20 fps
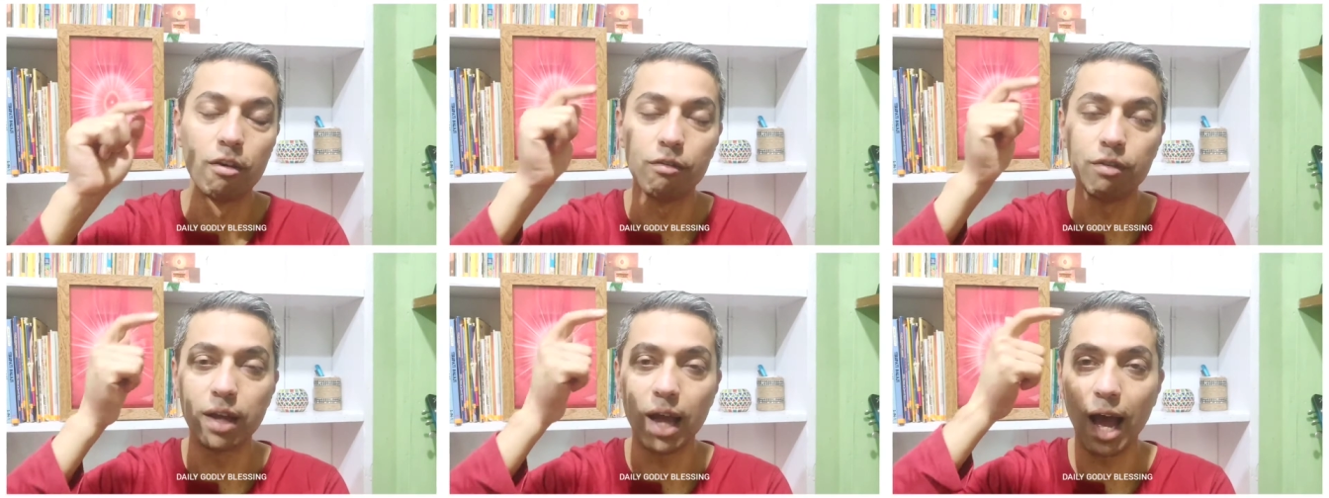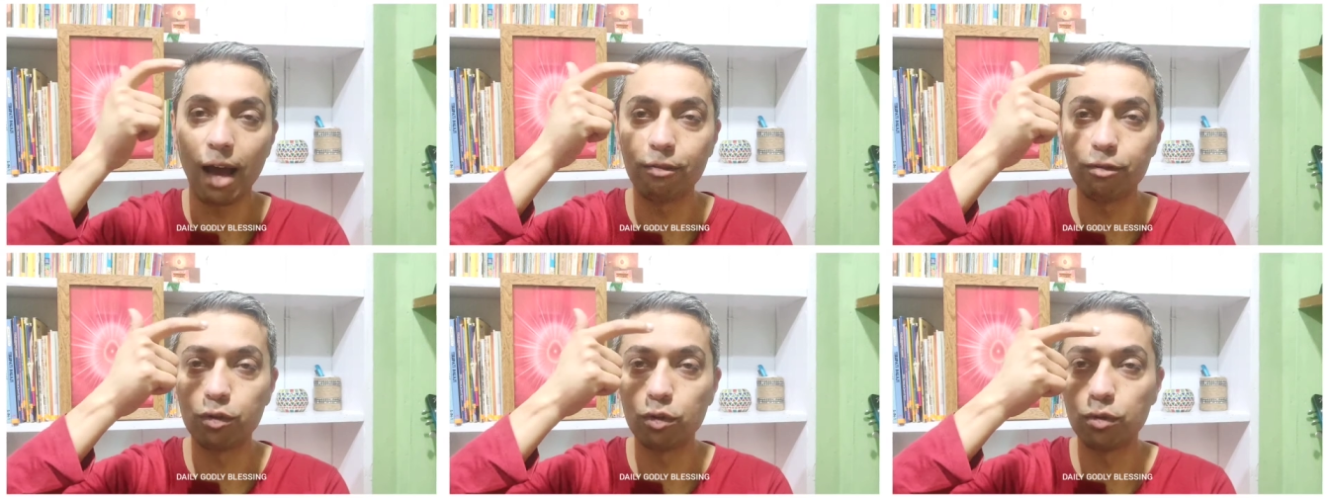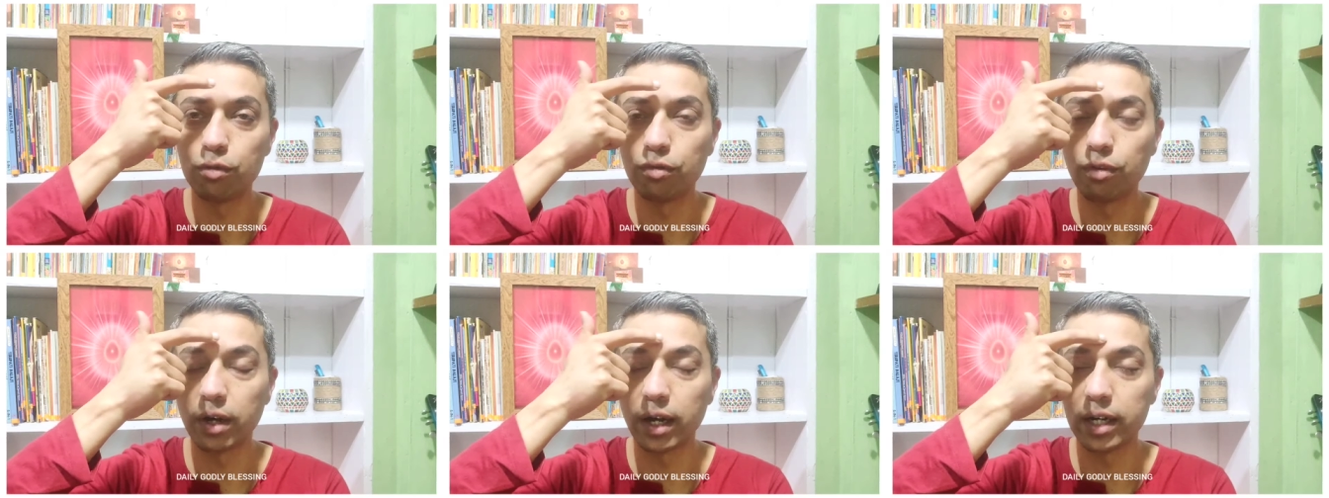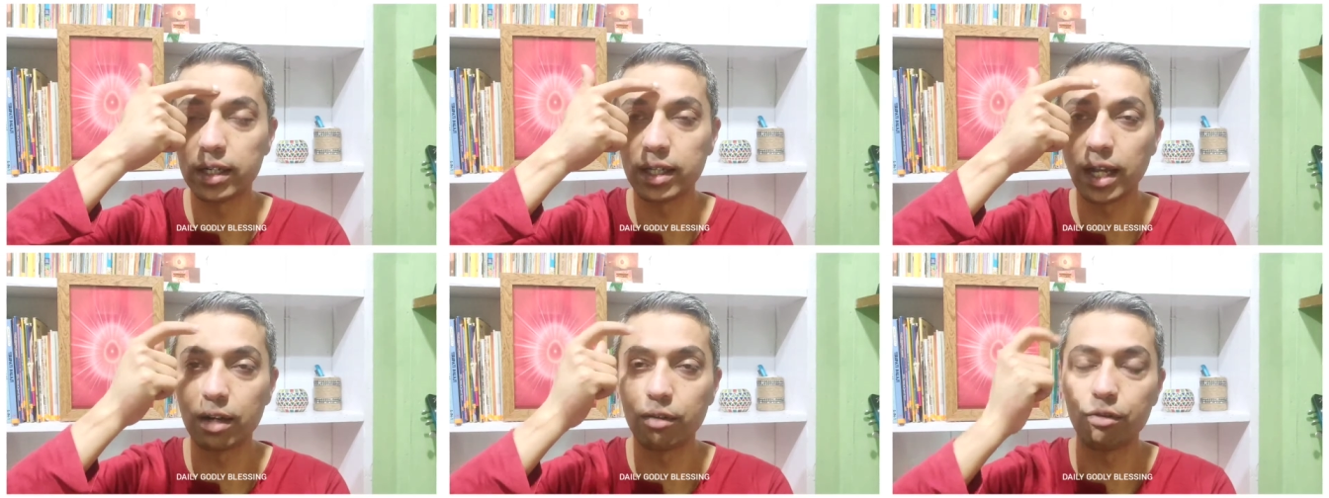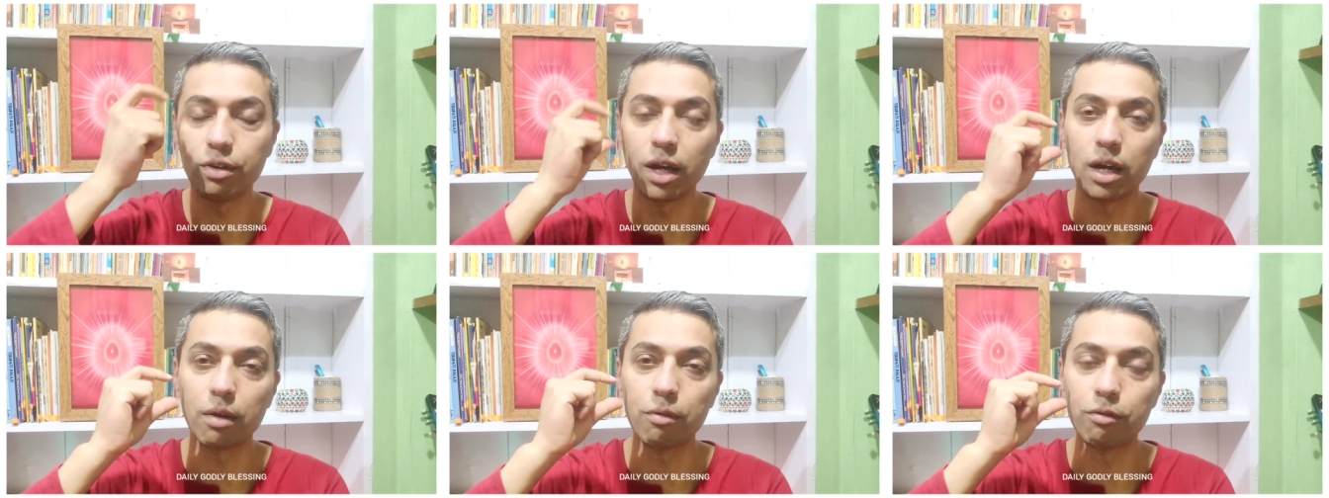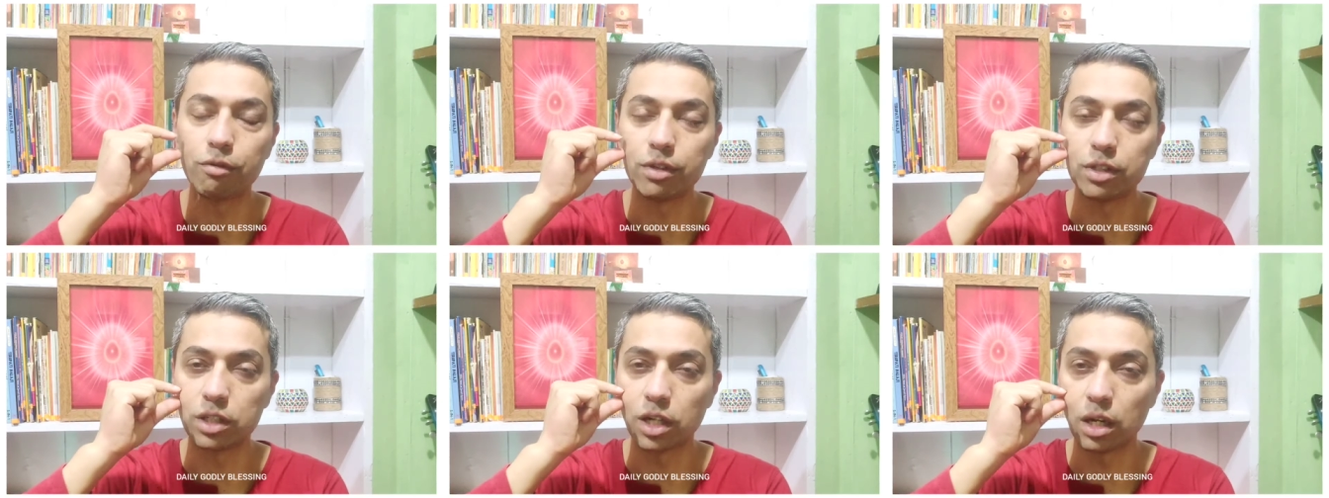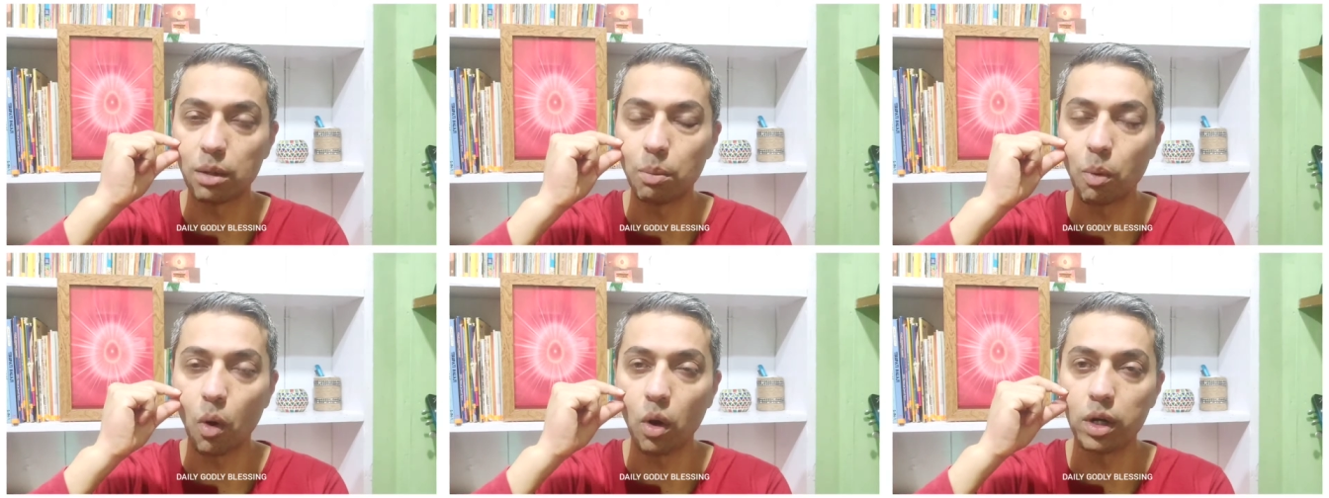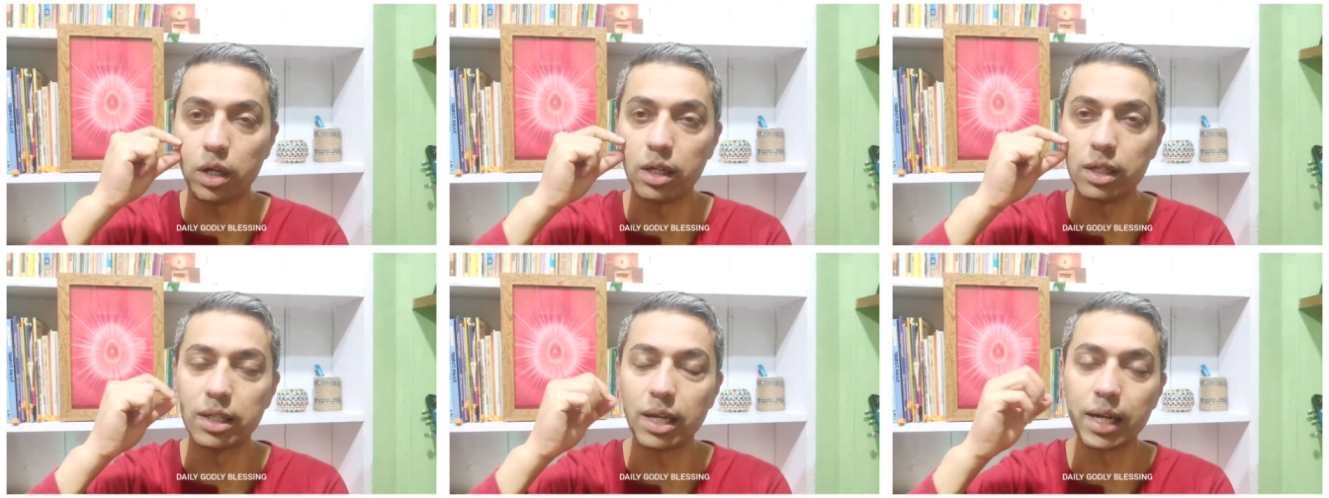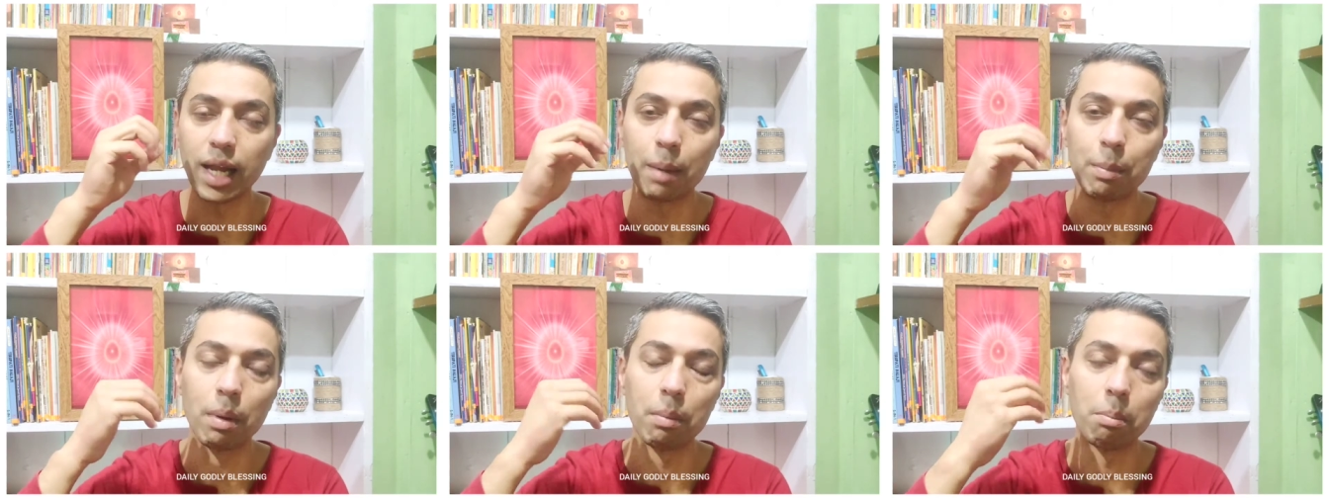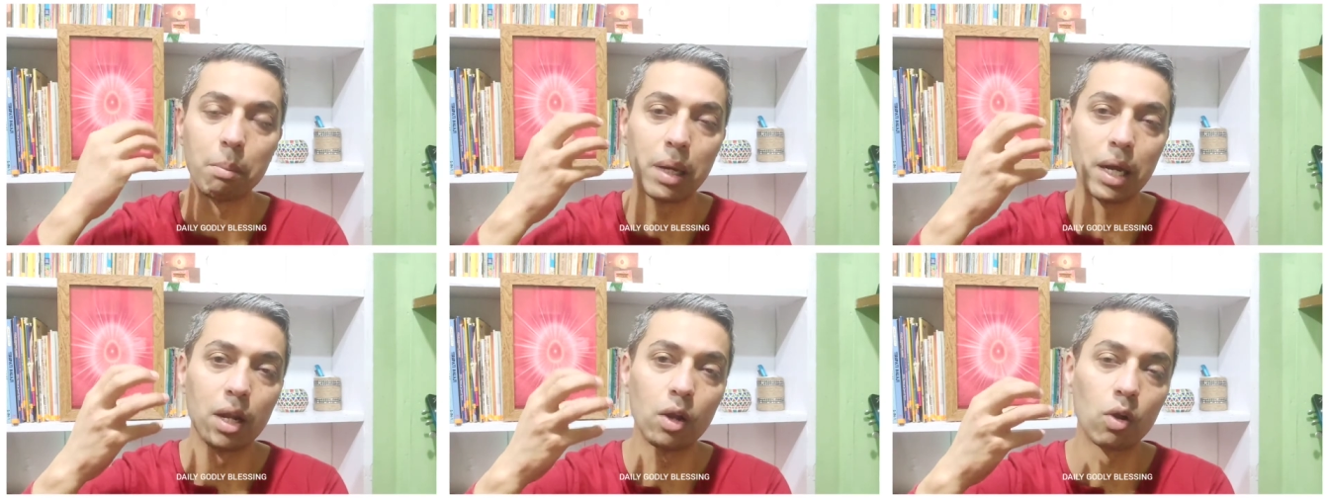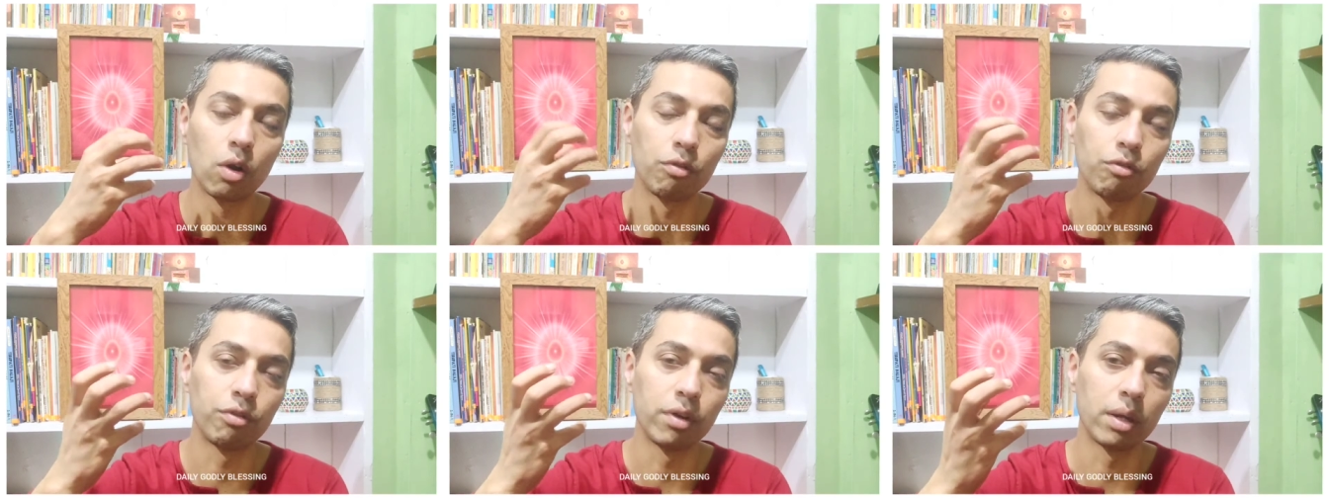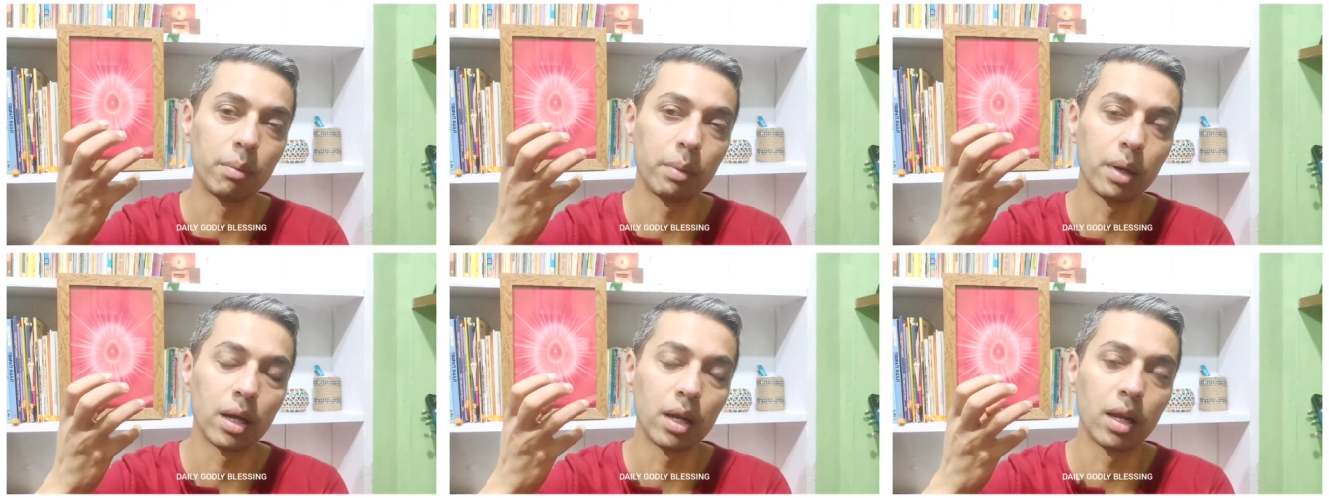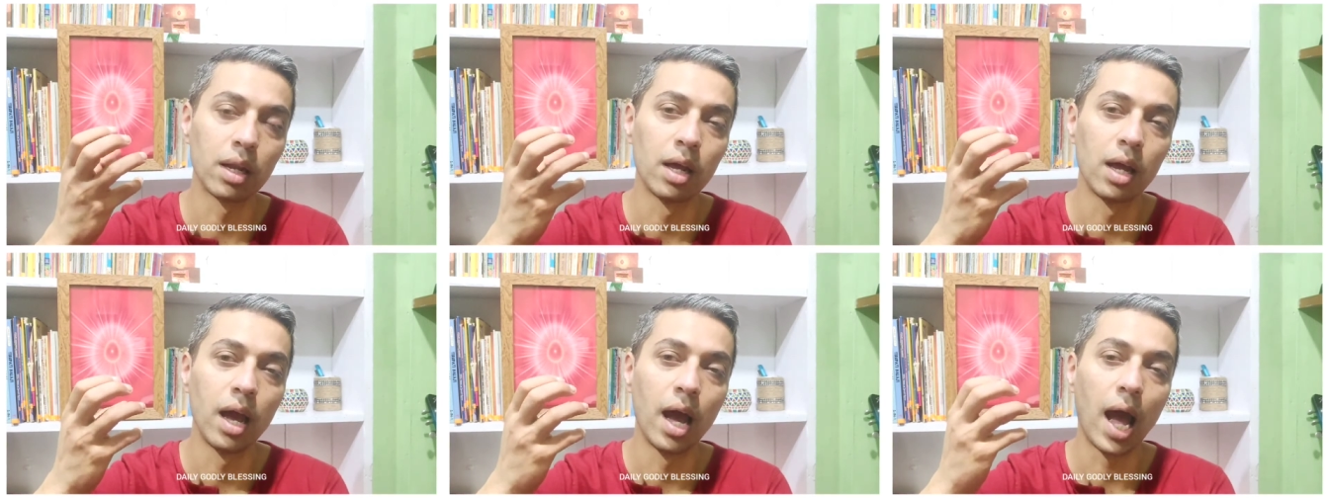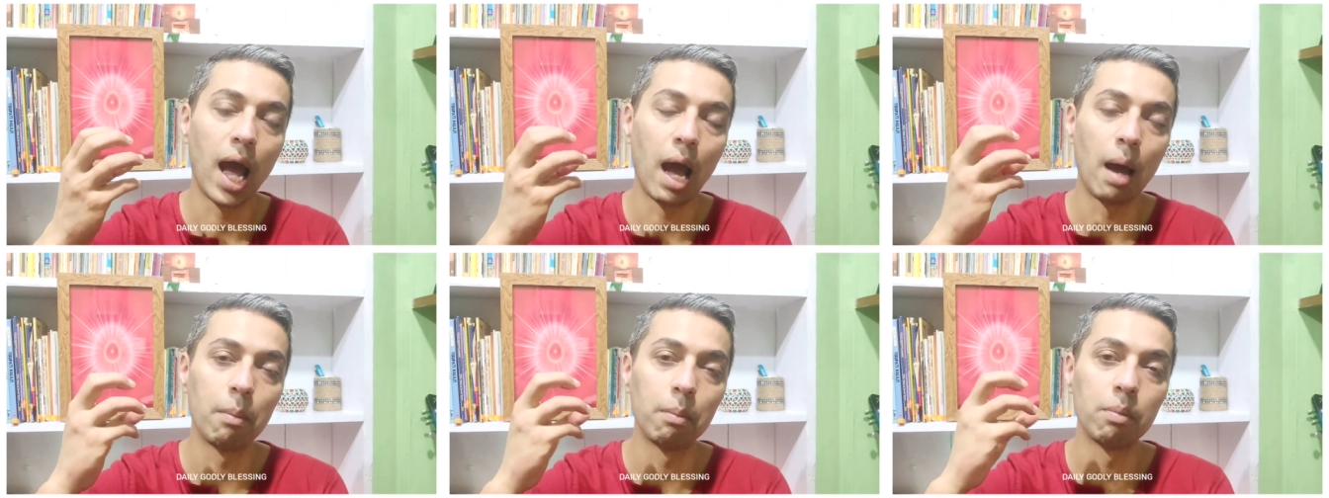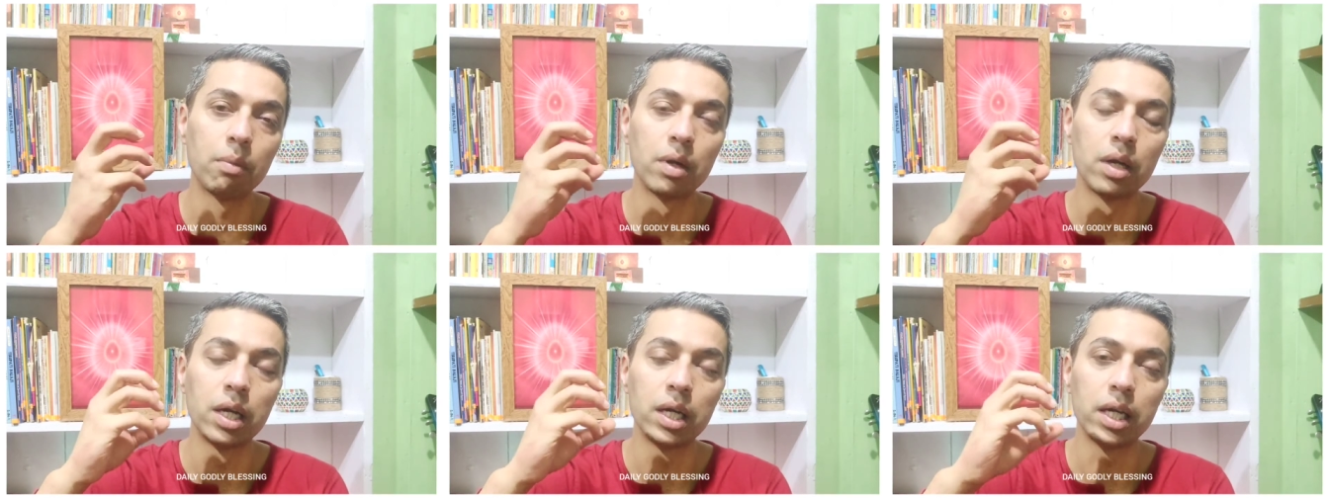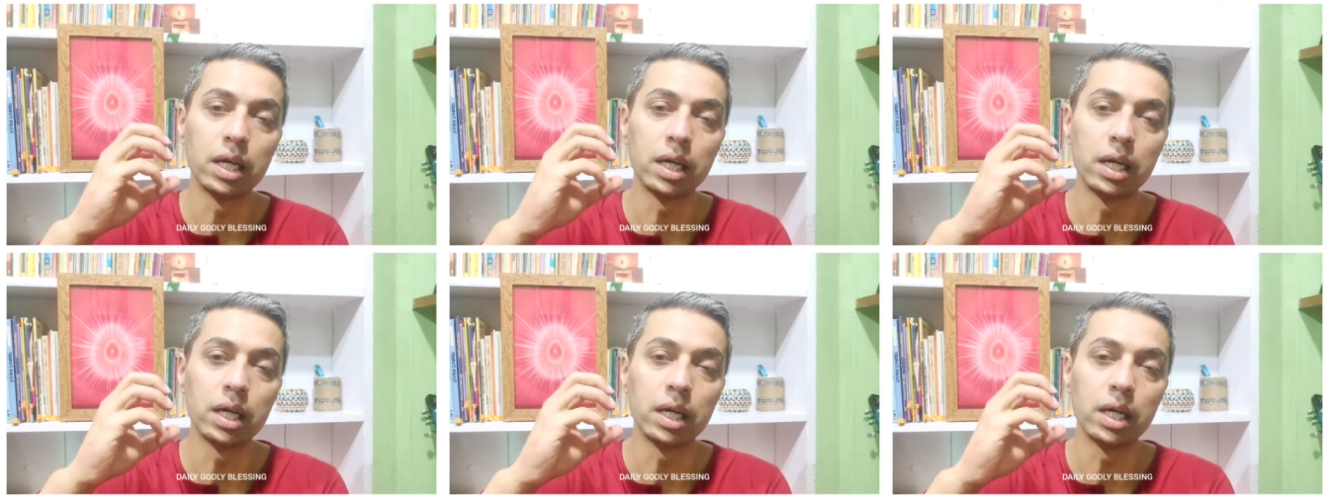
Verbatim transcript: we have to forget that we are a physical body, that I'm a male or a female, I'm